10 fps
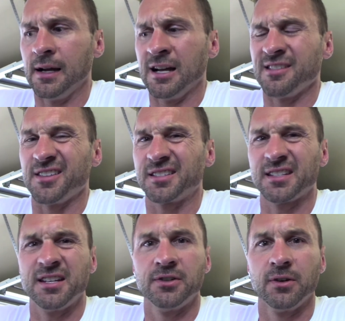They
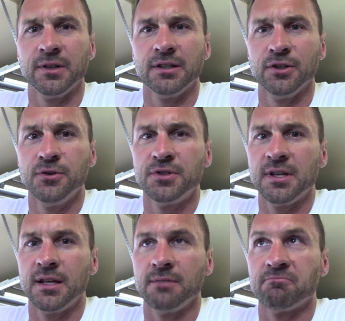say you're only
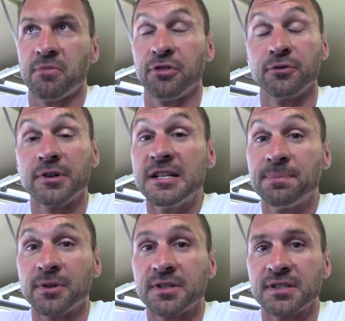losing
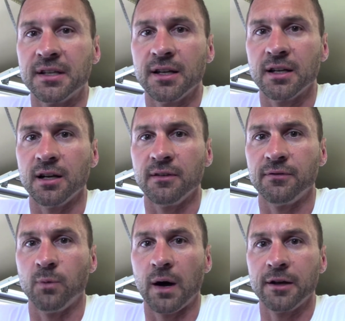3%
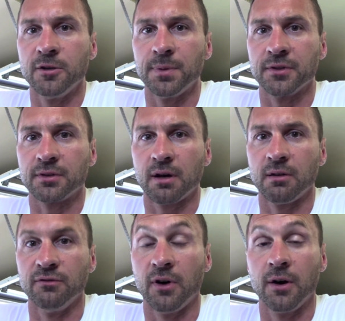of wide open throttle
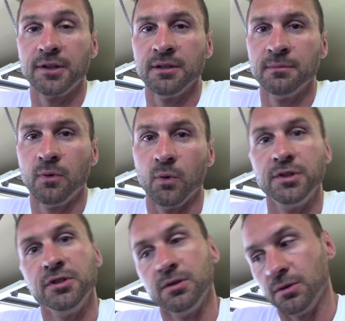volume when
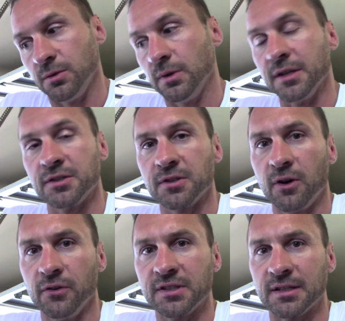you
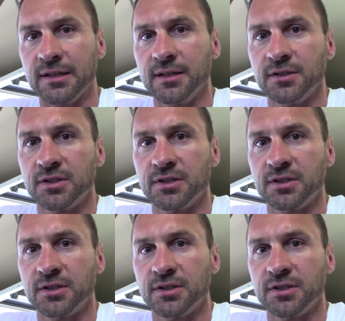install this linkage